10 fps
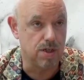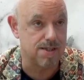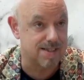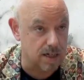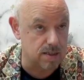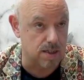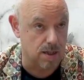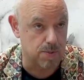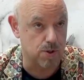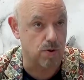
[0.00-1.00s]

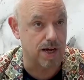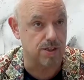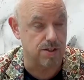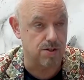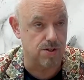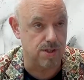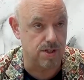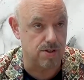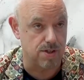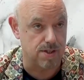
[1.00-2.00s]
startups to actually
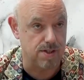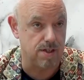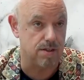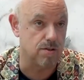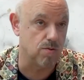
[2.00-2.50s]
succeed.